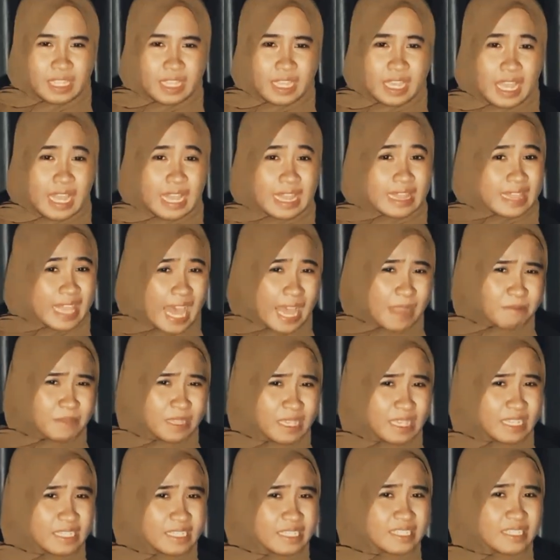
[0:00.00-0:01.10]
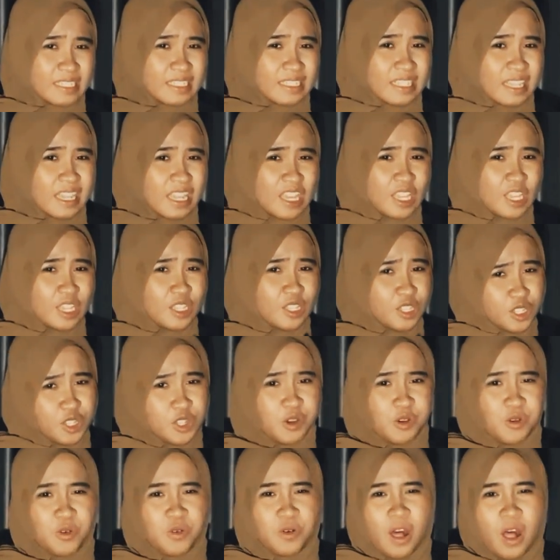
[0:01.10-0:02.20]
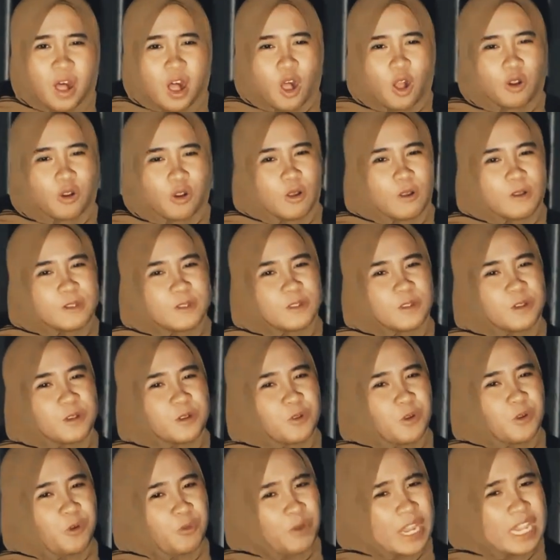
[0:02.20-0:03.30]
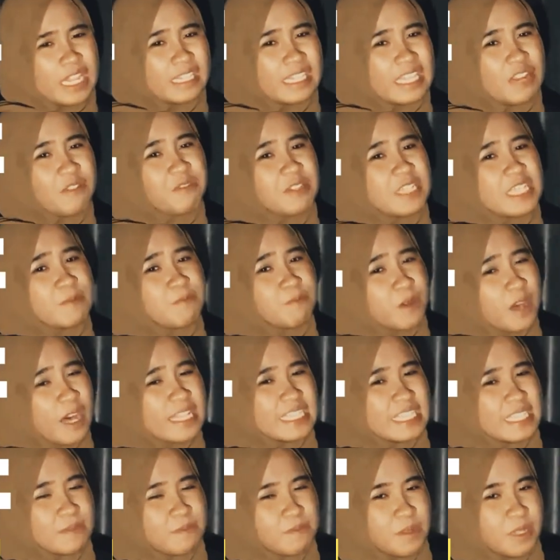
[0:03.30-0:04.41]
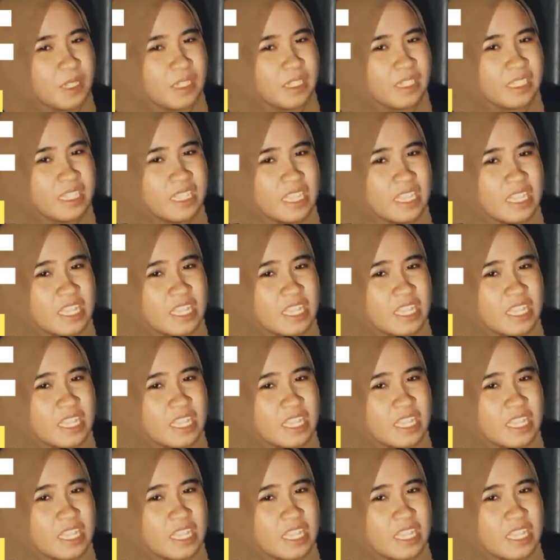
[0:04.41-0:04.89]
And that means you are also greatly responsible